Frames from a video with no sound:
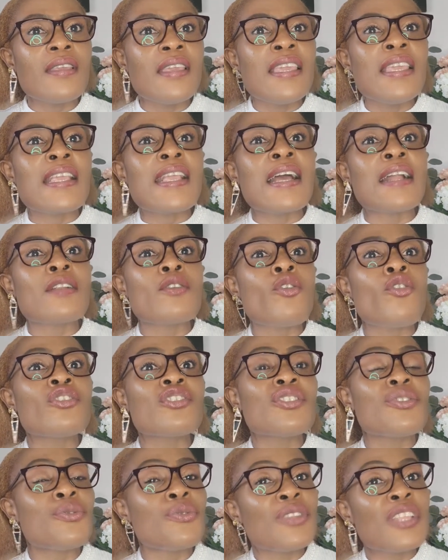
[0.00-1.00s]
it can
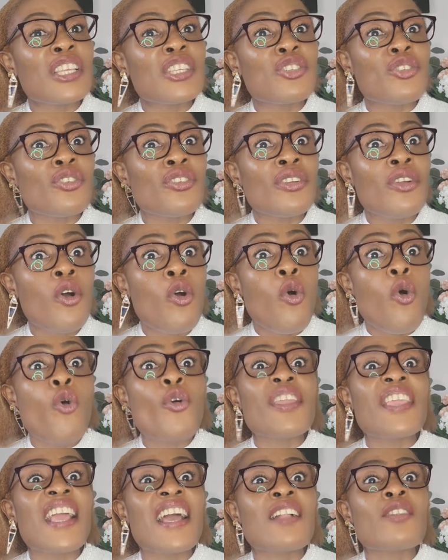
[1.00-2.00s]
cause irritation,
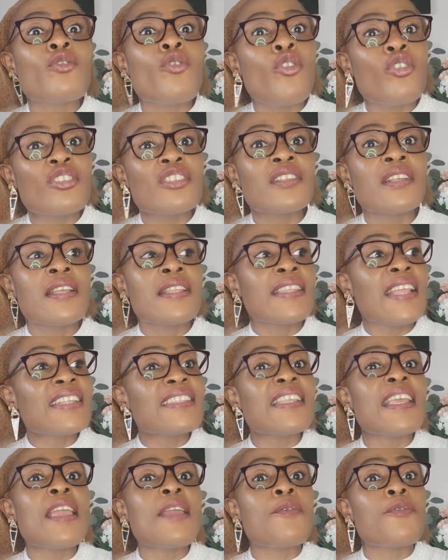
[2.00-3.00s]
or it can cause,
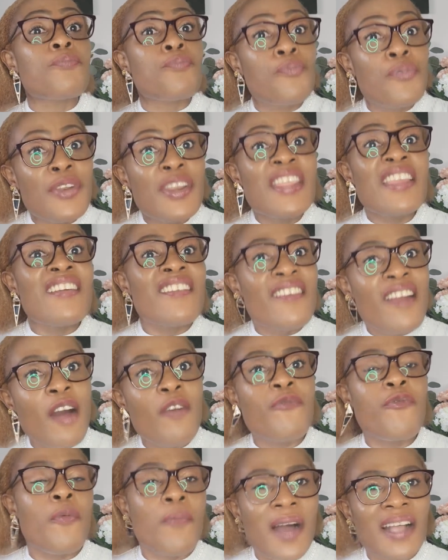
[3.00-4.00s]
that's a breeding
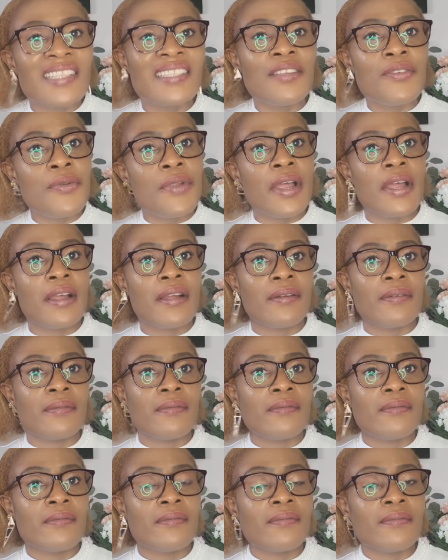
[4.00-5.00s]
ground for bacteria.
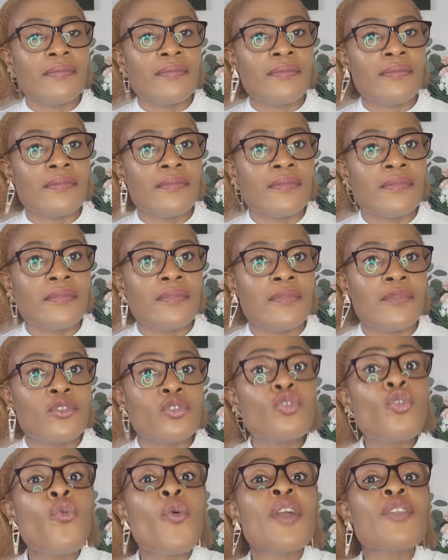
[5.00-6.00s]

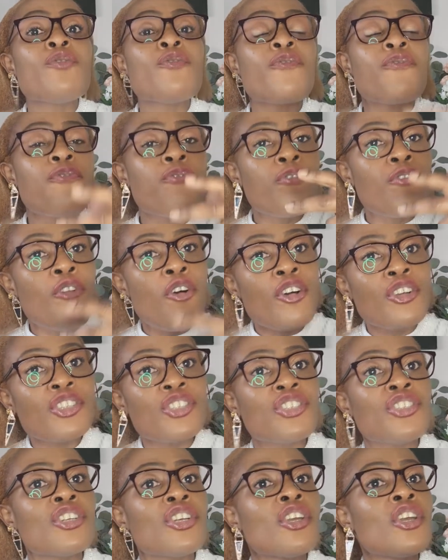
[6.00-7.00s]
So when you
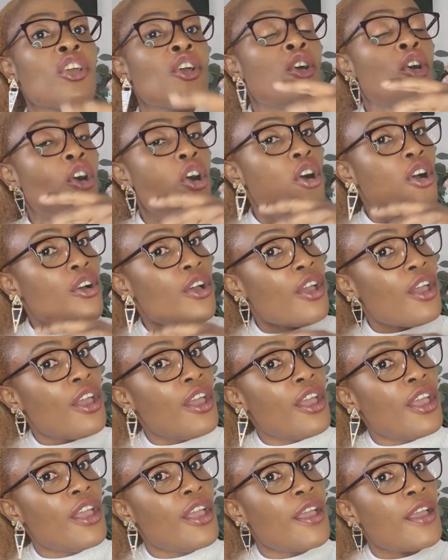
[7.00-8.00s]
flush,
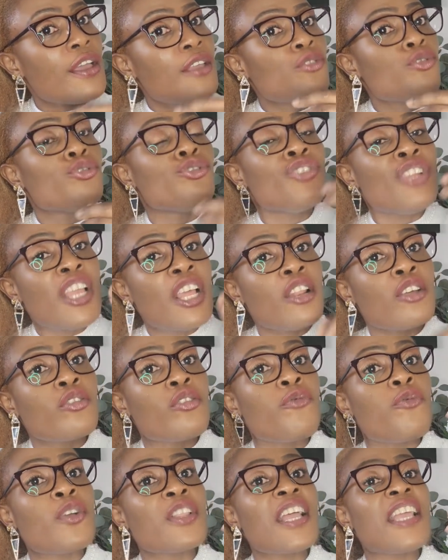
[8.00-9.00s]
you drink a lot
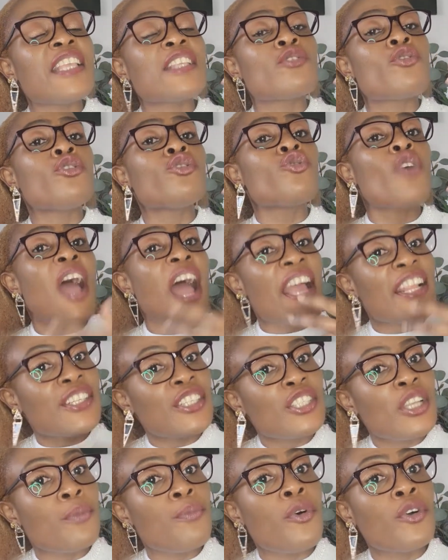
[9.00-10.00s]
of water, it's going to
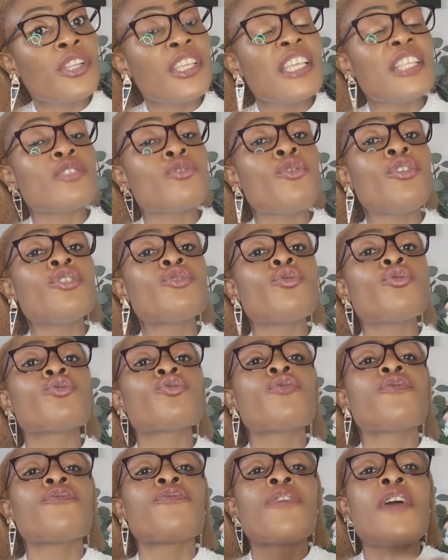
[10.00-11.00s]
hydrate your body. It's going to
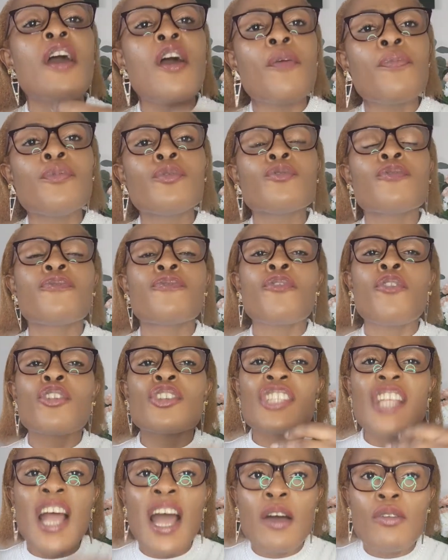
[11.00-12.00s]
also help you to
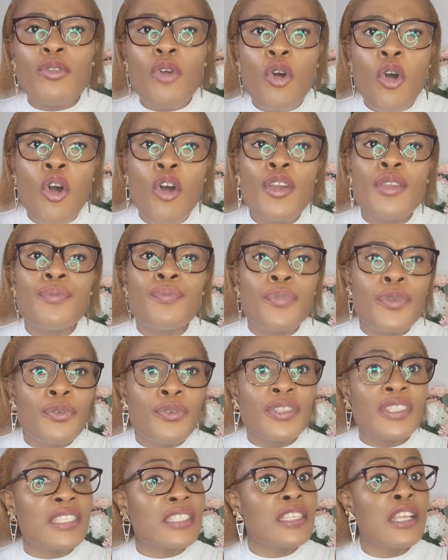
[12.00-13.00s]
flush out all
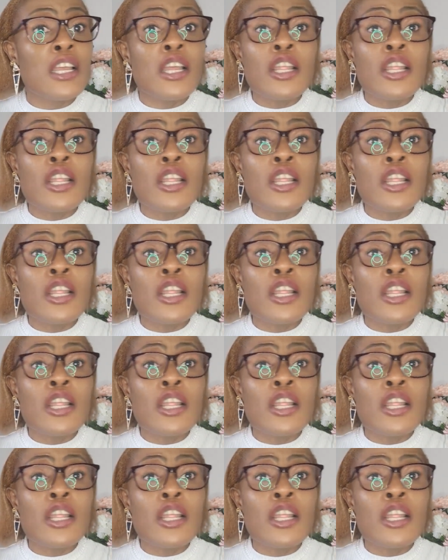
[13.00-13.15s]
impurities,